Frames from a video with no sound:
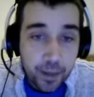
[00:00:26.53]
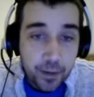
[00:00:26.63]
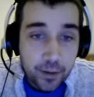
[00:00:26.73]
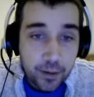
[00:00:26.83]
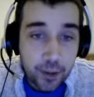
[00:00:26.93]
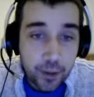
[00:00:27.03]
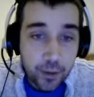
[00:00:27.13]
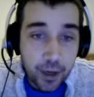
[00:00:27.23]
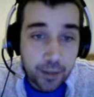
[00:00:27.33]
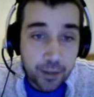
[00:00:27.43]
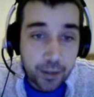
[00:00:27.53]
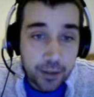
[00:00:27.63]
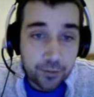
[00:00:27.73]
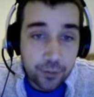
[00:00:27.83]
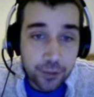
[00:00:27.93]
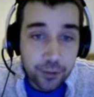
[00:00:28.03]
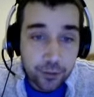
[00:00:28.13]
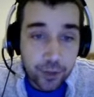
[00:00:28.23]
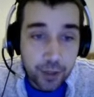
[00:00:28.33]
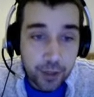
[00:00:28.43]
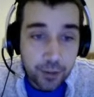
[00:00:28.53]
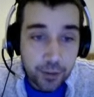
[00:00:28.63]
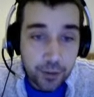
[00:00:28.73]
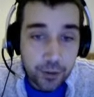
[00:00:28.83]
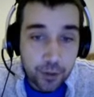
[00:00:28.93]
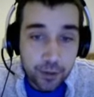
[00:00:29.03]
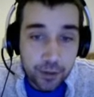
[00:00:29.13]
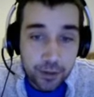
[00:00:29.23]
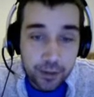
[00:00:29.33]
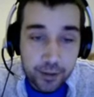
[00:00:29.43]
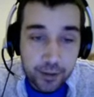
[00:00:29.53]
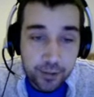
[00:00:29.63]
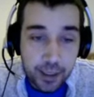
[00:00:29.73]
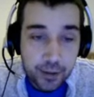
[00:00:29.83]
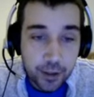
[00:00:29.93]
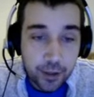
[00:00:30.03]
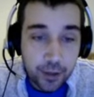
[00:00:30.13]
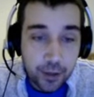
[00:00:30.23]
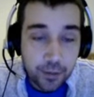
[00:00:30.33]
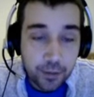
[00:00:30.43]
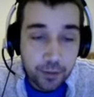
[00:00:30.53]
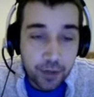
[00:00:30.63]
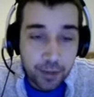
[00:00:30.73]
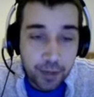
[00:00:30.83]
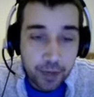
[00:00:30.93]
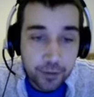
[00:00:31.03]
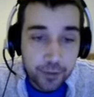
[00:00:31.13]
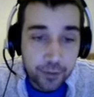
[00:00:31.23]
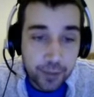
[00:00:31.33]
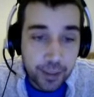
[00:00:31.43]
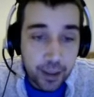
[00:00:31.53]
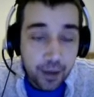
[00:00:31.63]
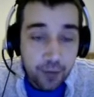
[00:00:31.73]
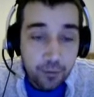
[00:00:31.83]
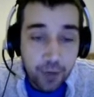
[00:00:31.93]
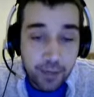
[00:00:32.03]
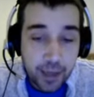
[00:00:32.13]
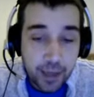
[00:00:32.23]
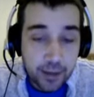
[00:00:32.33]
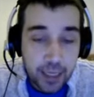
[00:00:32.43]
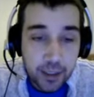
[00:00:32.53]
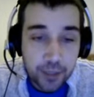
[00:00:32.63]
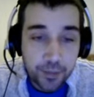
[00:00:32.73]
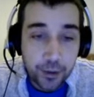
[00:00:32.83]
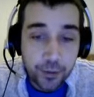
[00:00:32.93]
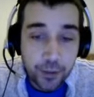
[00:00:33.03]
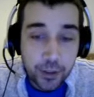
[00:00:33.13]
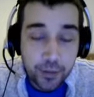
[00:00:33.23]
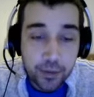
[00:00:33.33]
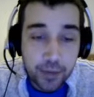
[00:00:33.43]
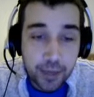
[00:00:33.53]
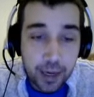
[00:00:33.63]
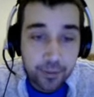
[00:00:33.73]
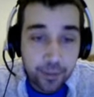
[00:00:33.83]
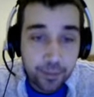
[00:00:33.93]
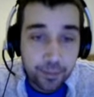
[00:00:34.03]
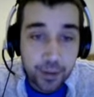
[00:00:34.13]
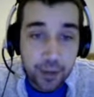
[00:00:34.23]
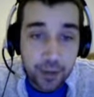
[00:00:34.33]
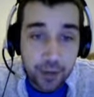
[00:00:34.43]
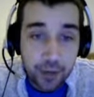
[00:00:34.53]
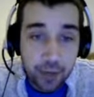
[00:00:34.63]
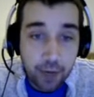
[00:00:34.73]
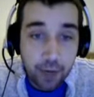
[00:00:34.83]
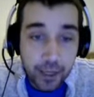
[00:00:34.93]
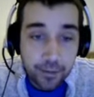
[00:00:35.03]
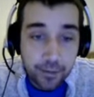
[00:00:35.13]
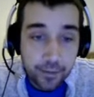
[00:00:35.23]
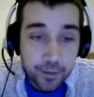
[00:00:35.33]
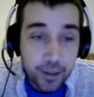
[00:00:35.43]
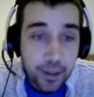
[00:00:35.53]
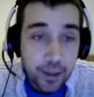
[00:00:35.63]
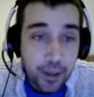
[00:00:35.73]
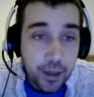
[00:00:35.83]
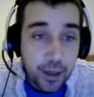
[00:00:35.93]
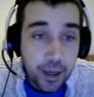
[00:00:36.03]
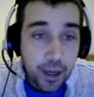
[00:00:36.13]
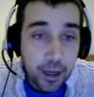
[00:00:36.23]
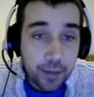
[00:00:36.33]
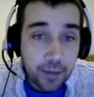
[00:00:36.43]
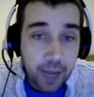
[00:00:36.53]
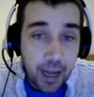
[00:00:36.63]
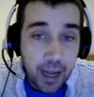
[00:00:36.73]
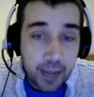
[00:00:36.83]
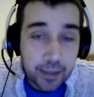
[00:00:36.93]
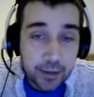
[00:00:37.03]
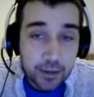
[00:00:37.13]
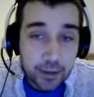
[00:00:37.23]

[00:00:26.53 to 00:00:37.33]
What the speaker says: So I completed resource grind, which was composting barrels and making stone. That got me a rainmaker and a spawn pig. Rainmakers explode when you put them down, but they create rain. And